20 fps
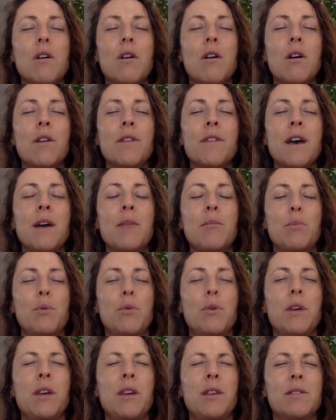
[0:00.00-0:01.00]
on that
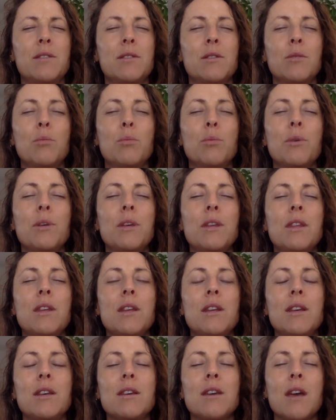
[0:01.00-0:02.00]
point. So breathe
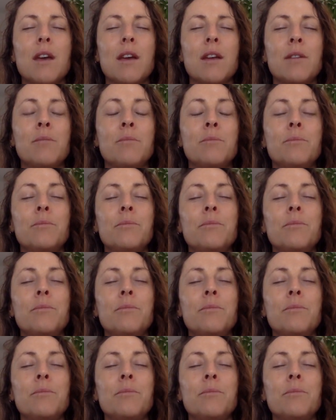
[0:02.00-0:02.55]
in again.